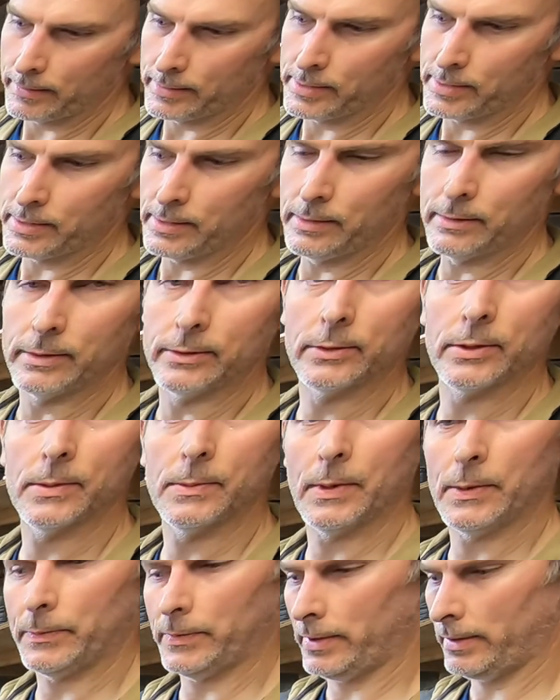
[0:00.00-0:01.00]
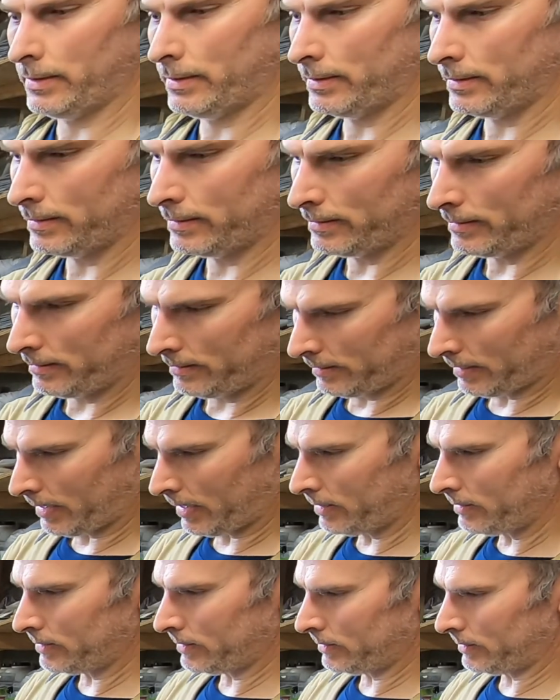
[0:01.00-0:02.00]
Just need to trim up the
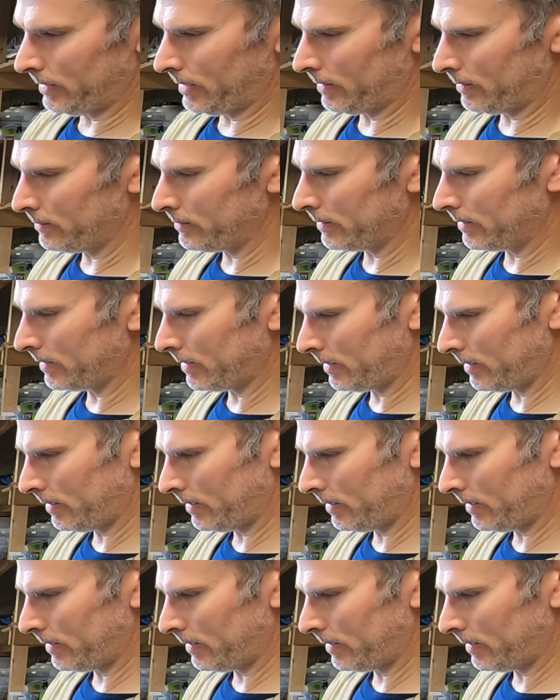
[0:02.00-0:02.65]
edges now, and